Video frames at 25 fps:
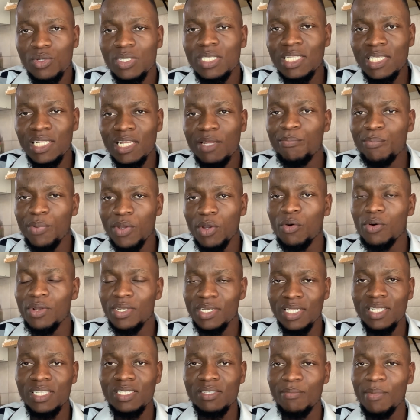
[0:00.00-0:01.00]
sleeping on
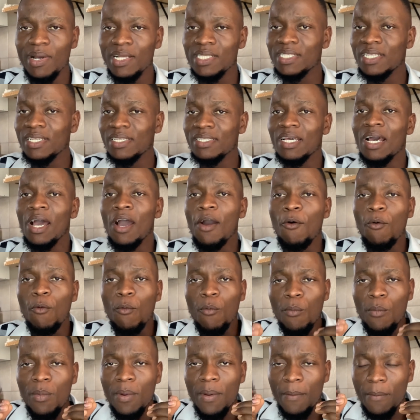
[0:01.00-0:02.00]
these matters?
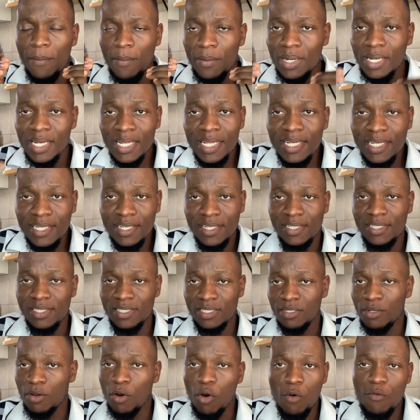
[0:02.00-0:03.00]

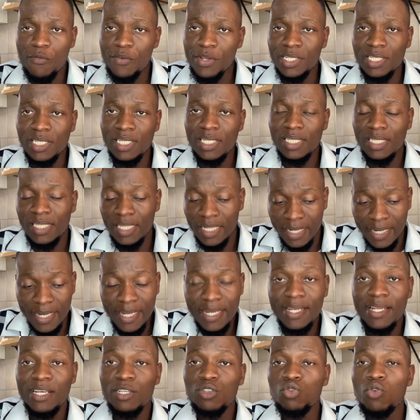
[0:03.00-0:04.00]
Leaders, obviously the
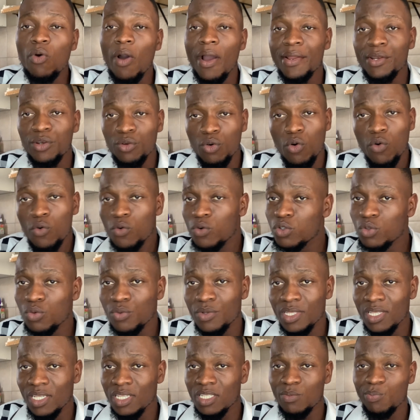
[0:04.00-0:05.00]
leaders who are in cahoots
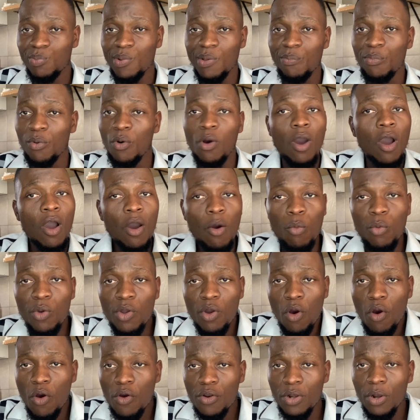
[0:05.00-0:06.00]
with these people, we
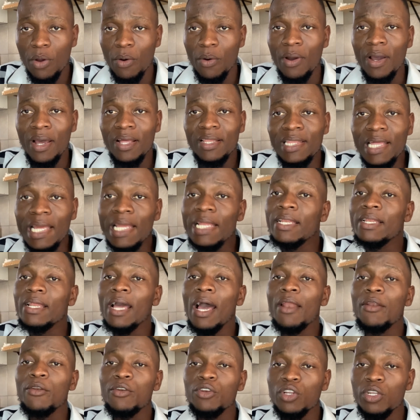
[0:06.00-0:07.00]
all know they
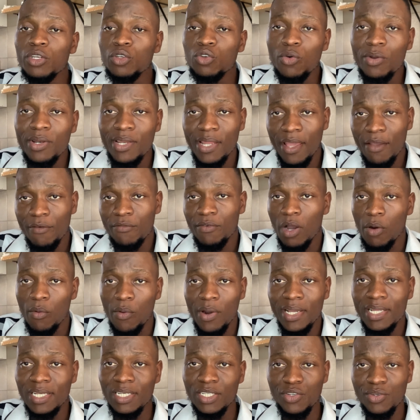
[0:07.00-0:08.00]
don't have
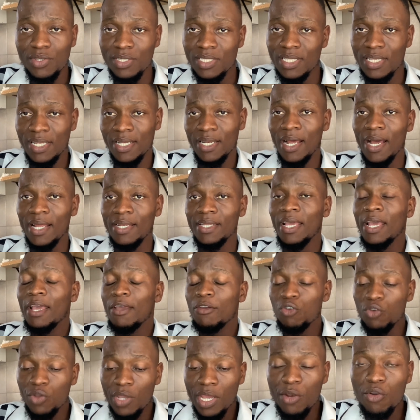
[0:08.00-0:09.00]
our interest at heart.
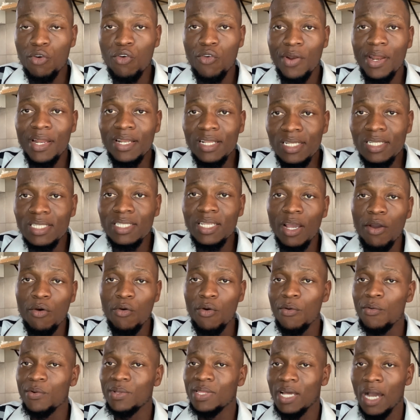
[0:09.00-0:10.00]
You can already
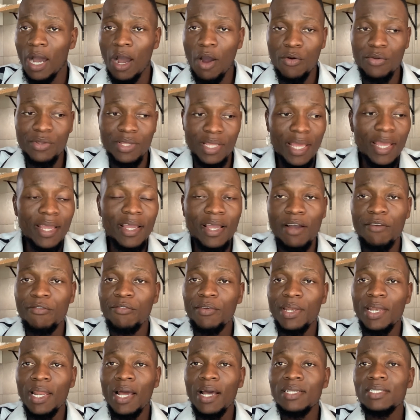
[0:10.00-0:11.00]
tell with how they
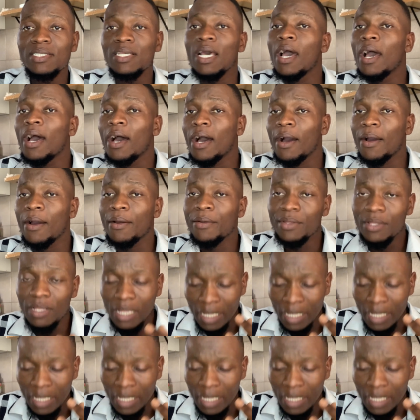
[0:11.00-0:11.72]
govern us,